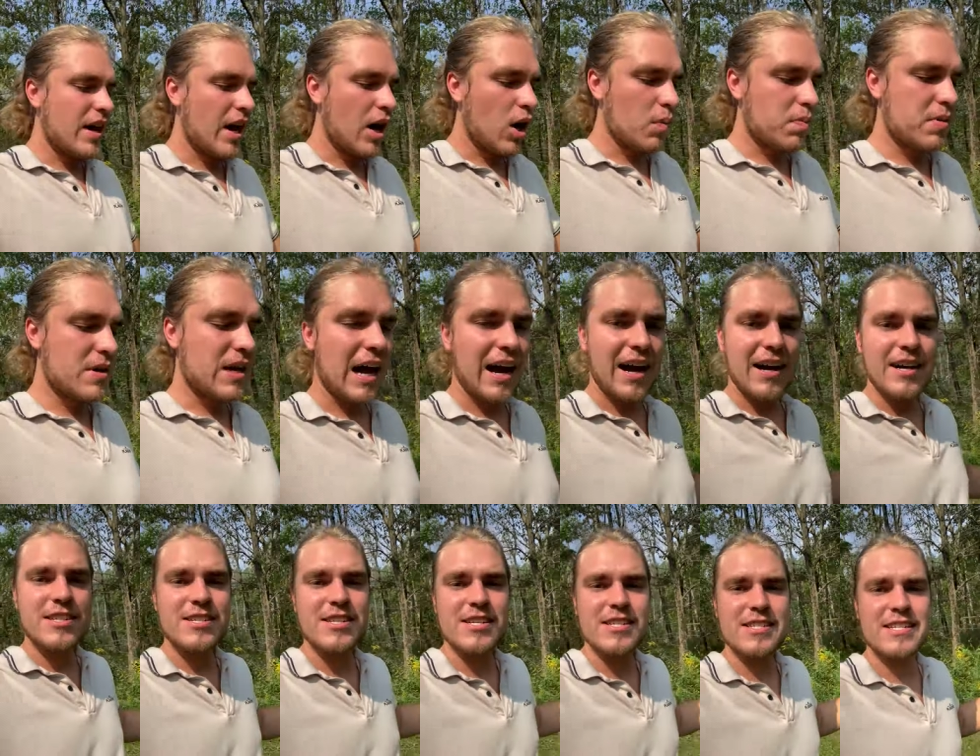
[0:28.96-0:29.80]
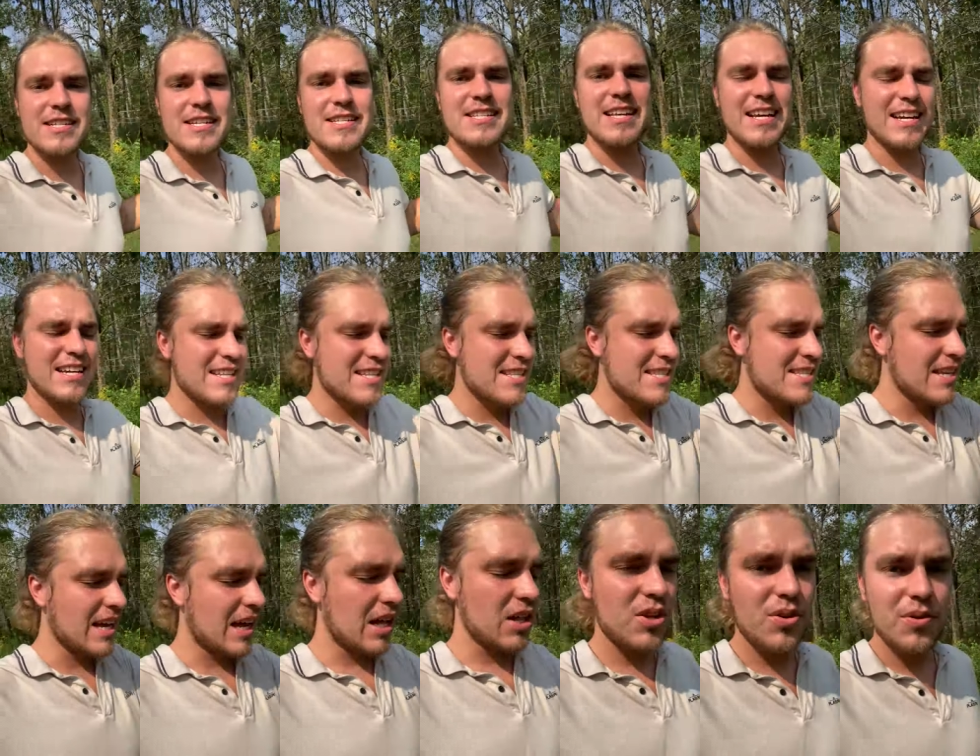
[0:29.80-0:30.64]
to help consciousness
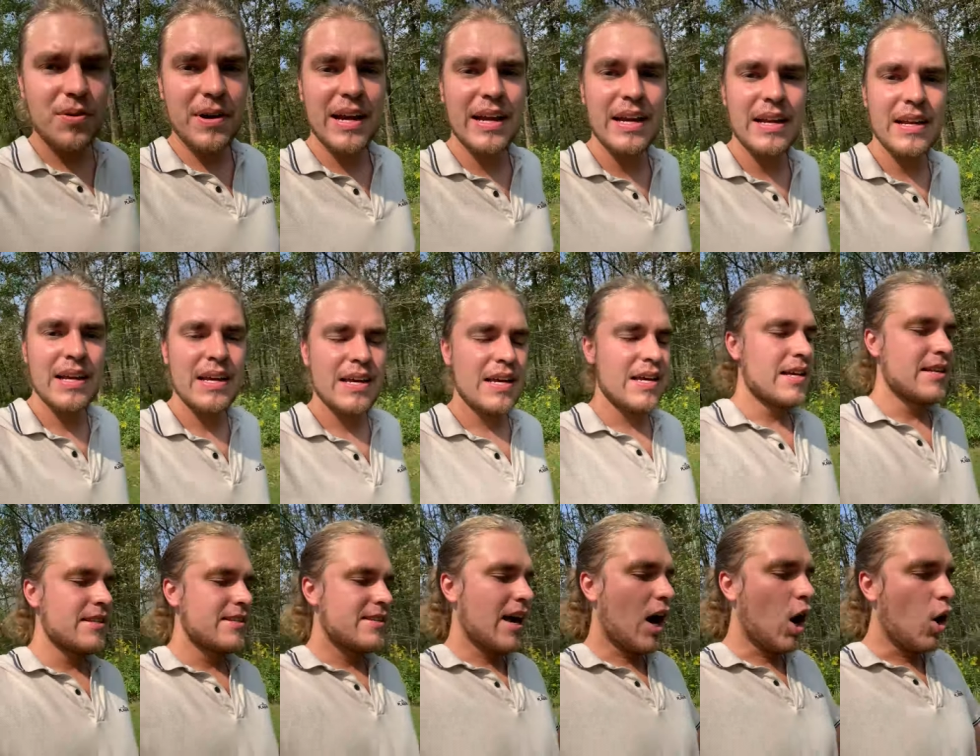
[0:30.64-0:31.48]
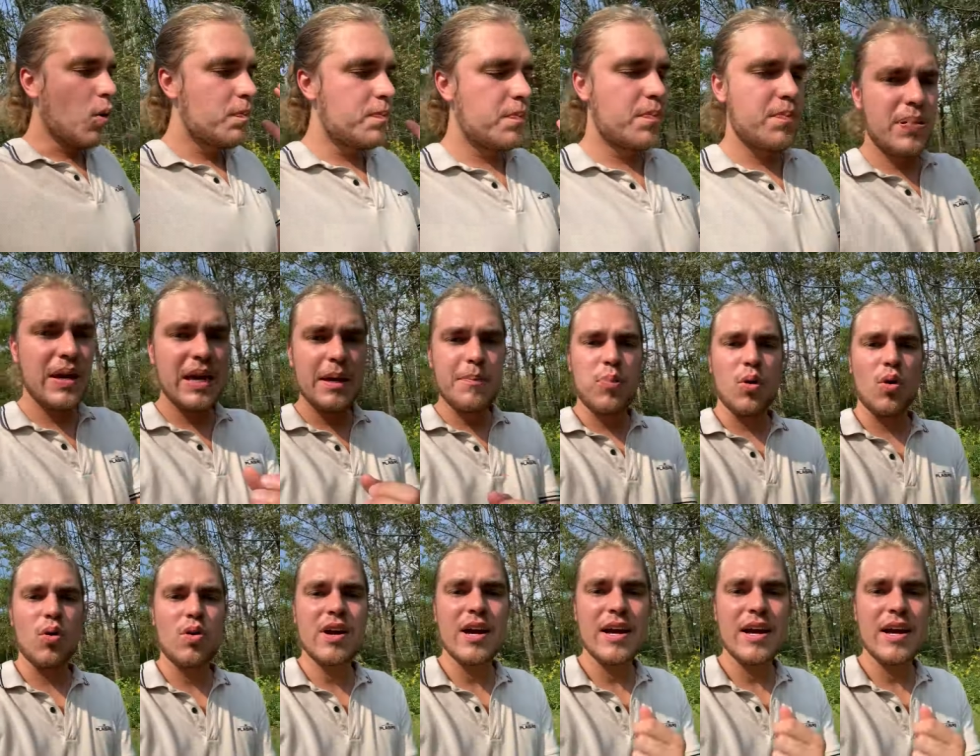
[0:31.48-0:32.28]
accelerate, to help people